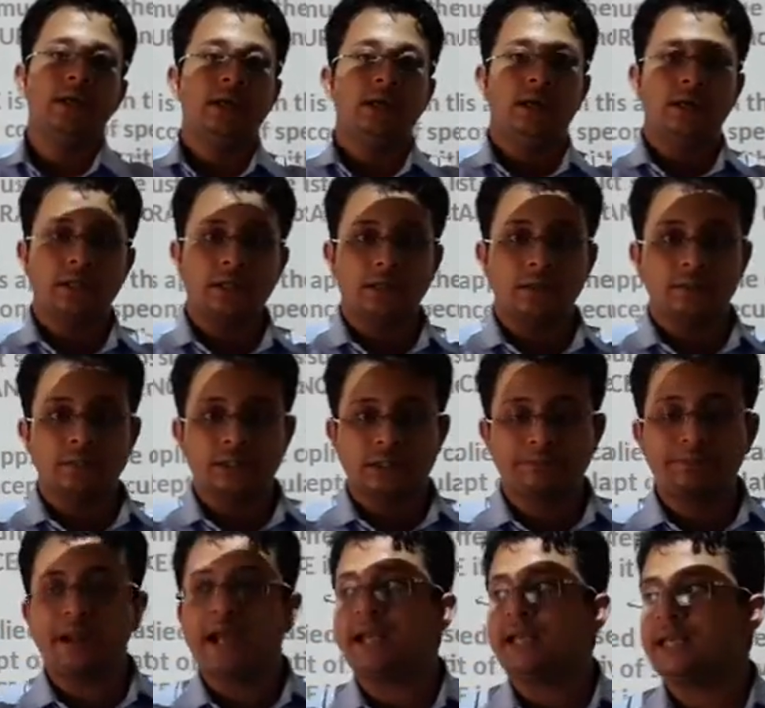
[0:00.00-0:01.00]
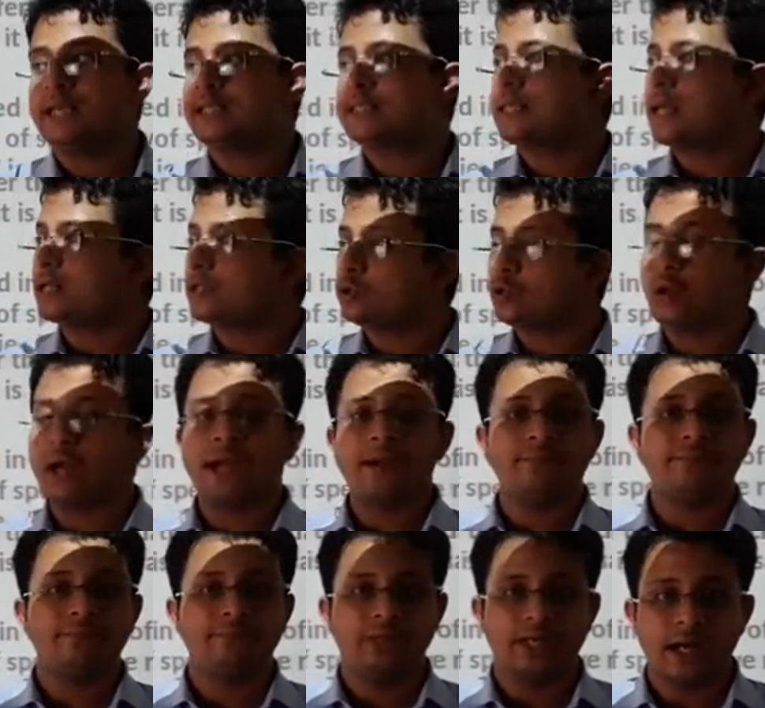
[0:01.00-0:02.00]
of spendings that you
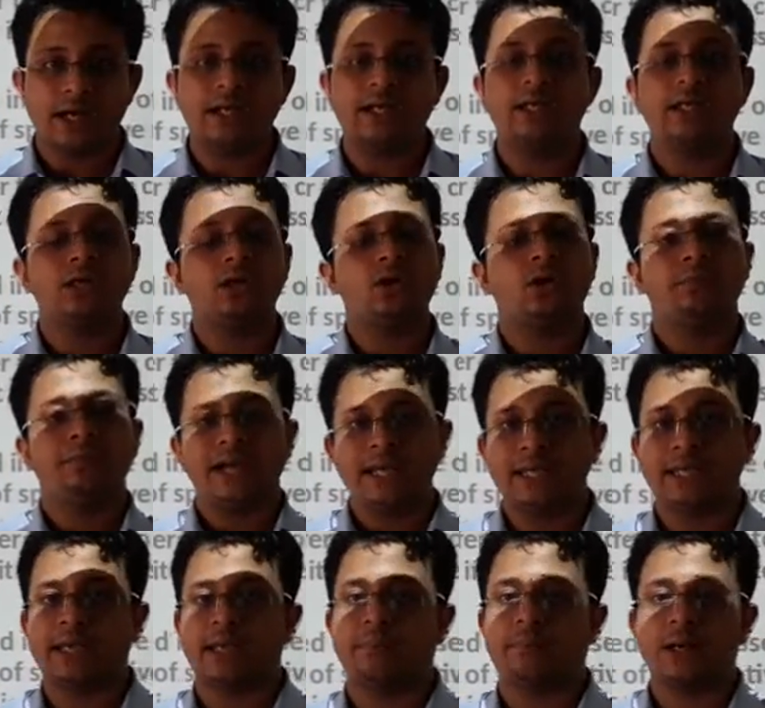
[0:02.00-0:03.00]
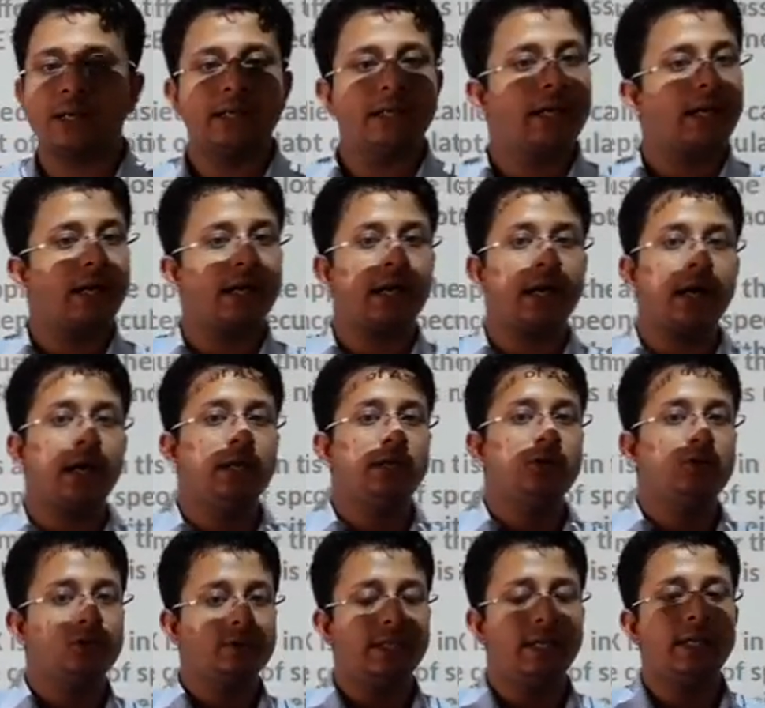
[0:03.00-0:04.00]
have done in your medical, but there are
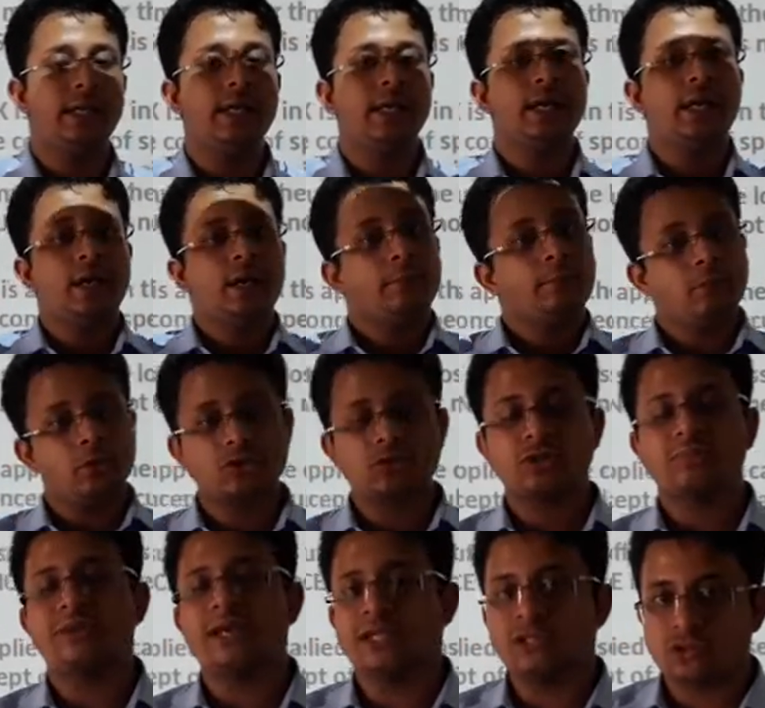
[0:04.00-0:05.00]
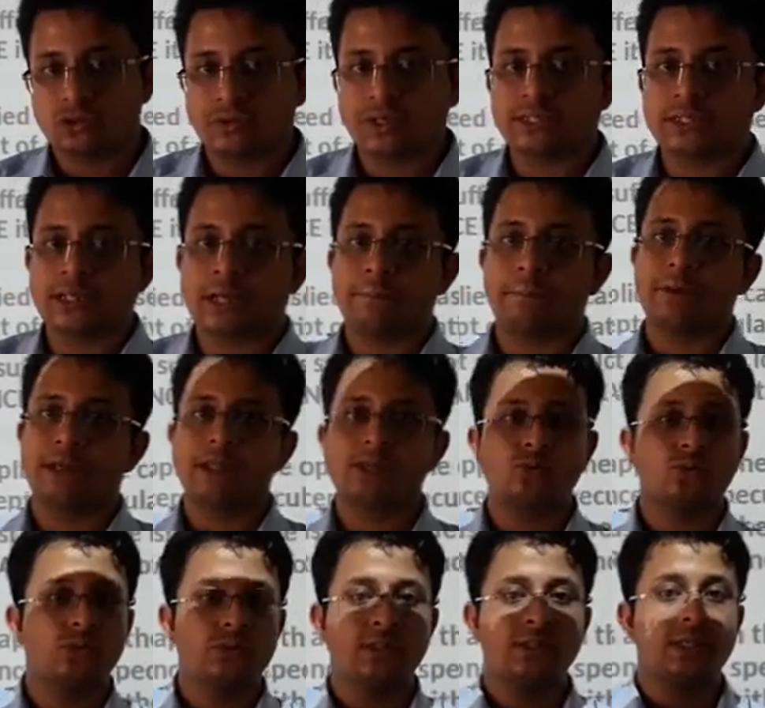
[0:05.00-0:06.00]
usually most of the insurance companies
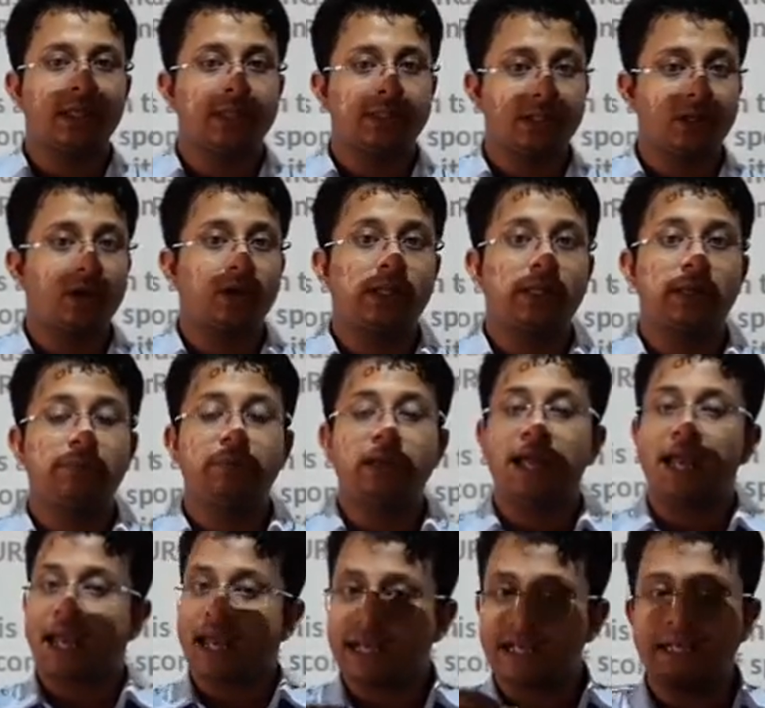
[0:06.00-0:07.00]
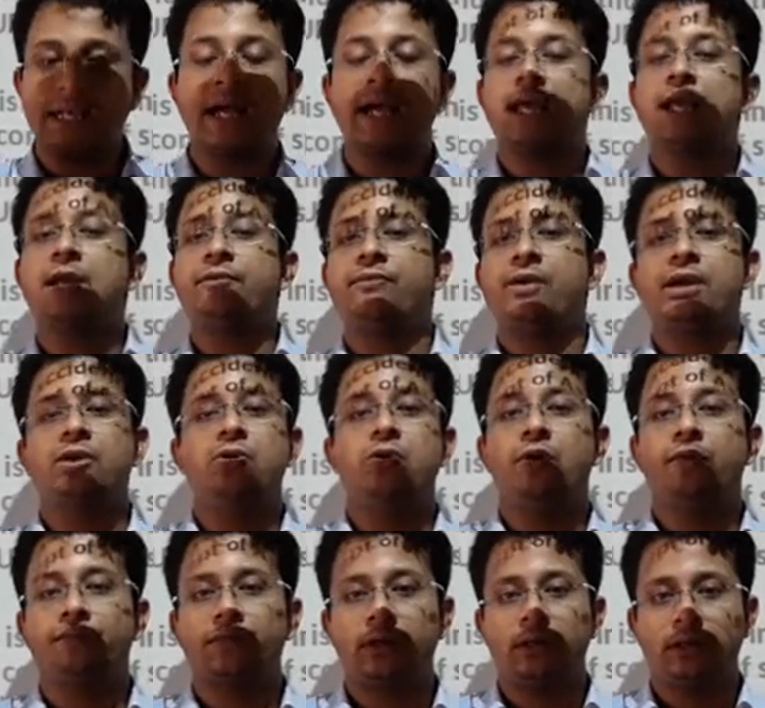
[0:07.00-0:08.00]
which does not give the entire value
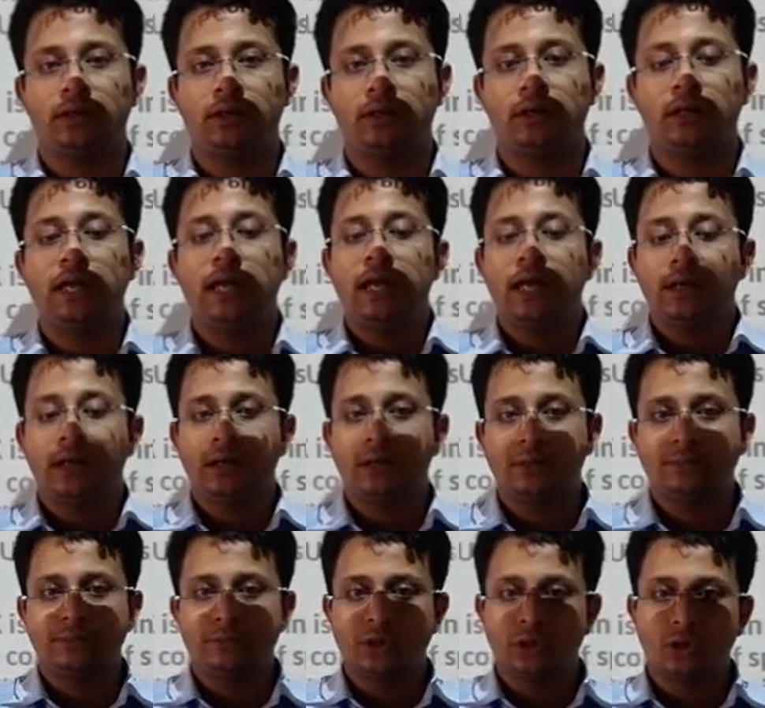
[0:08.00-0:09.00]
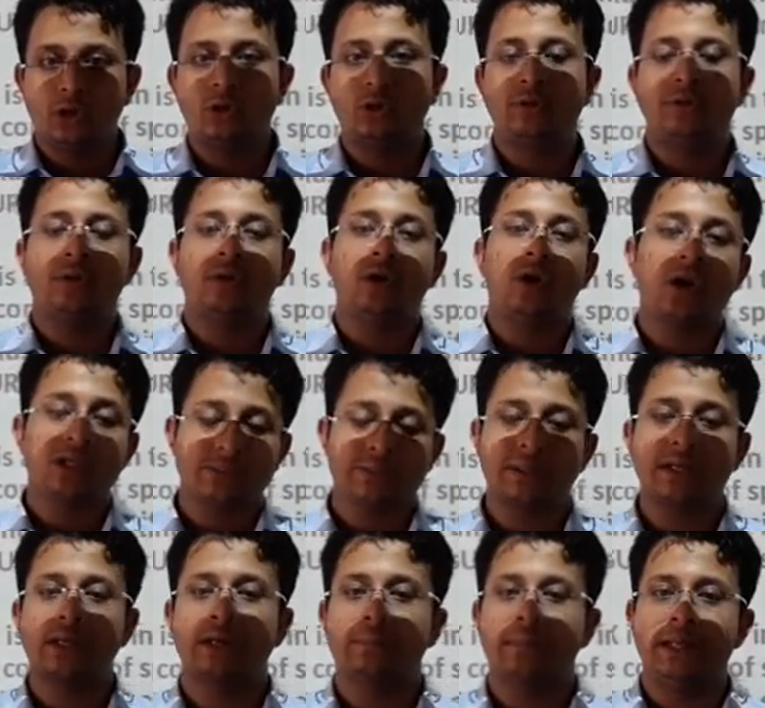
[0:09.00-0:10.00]
of your
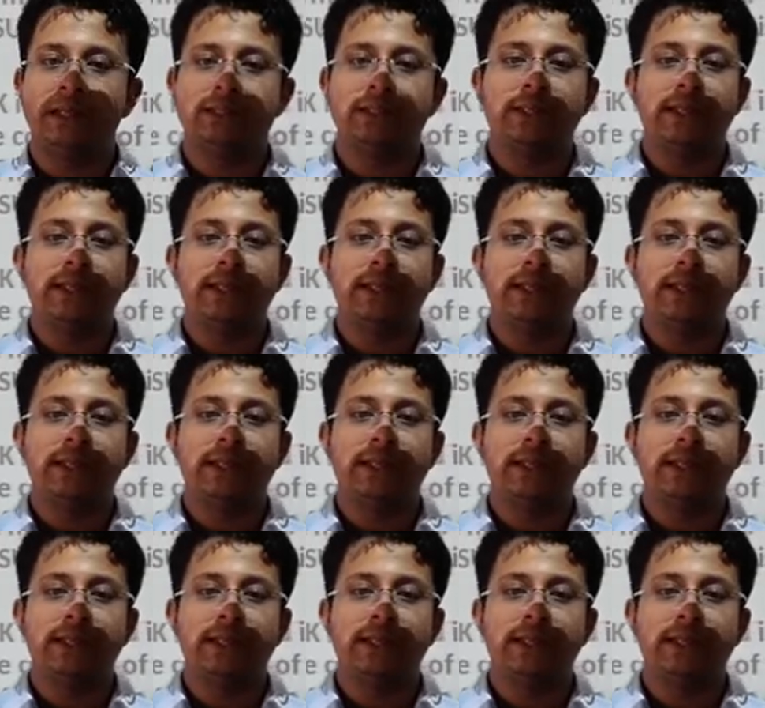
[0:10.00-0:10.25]
hospital bills.